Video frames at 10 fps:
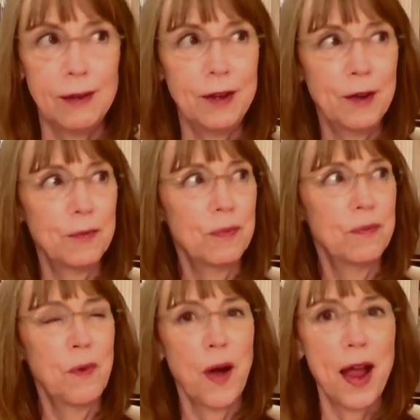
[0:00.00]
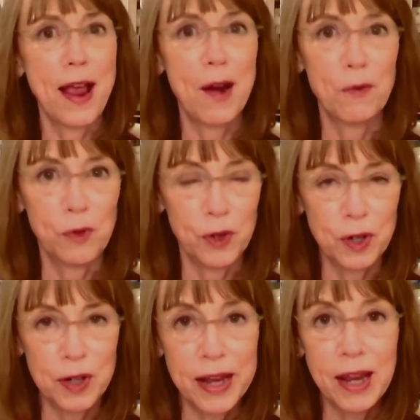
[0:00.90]
you know, I, I don't look
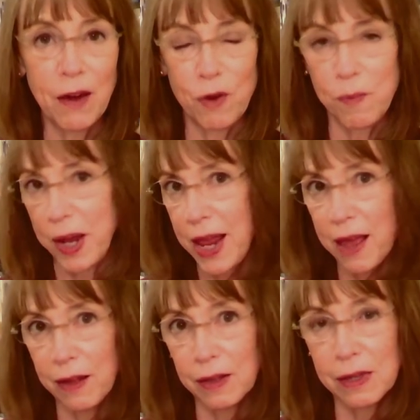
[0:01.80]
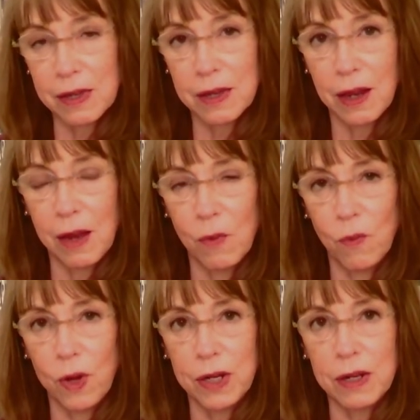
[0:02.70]
like everybody else.
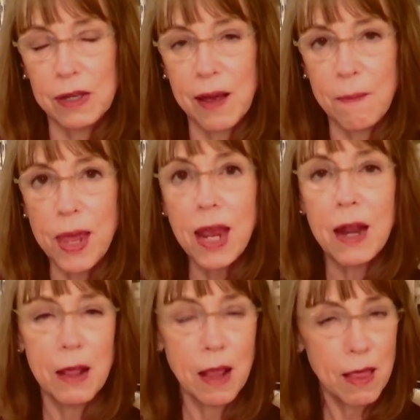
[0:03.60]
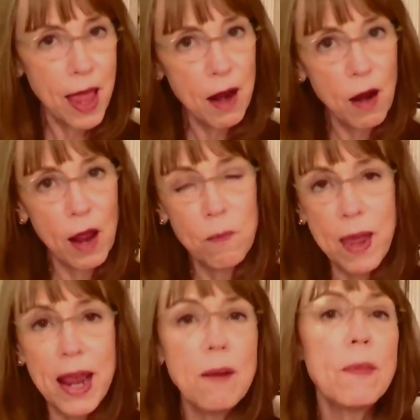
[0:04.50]
And what does that mean? And that had
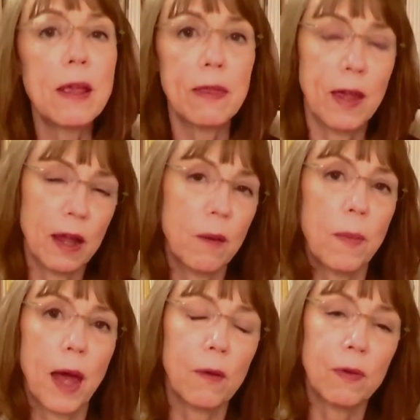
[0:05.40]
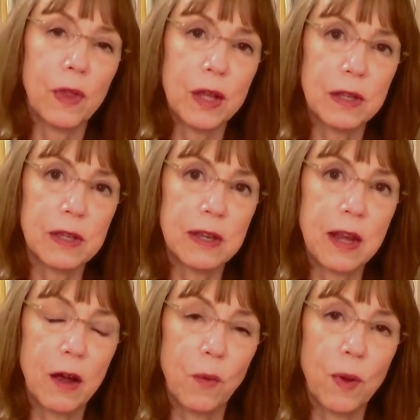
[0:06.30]
made me think about these
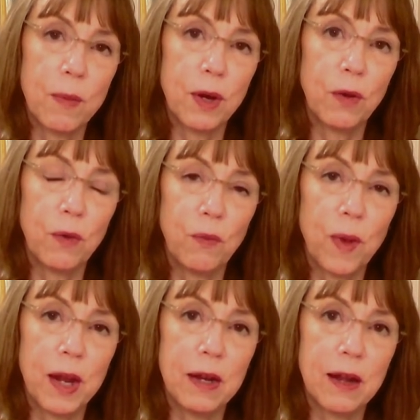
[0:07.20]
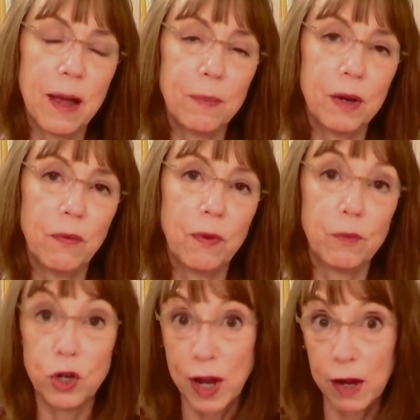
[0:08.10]
young women who've been adopted from
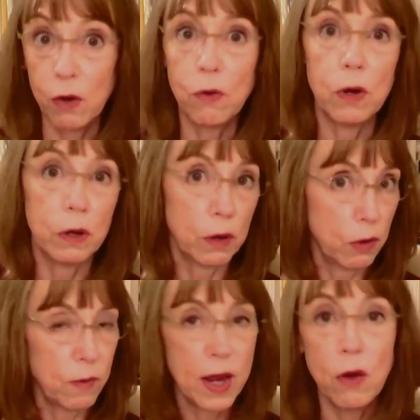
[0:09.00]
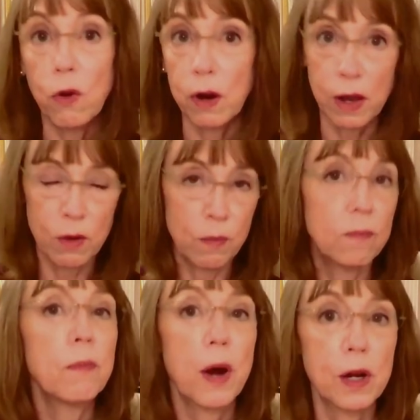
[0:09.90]
China or Korea or other
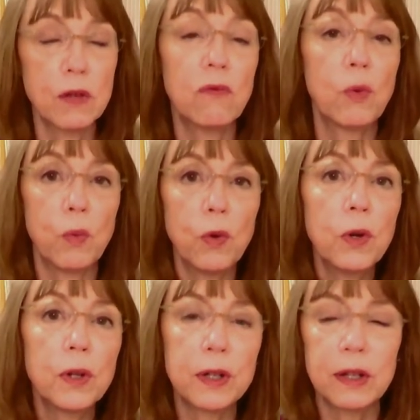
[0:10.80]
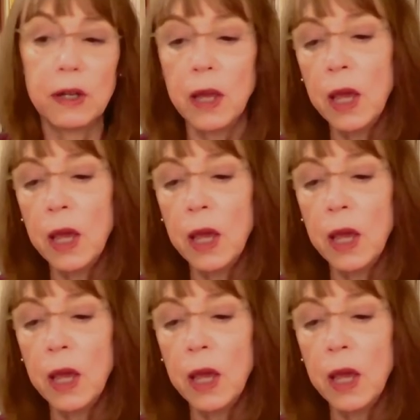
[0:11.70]
parts of the world. And,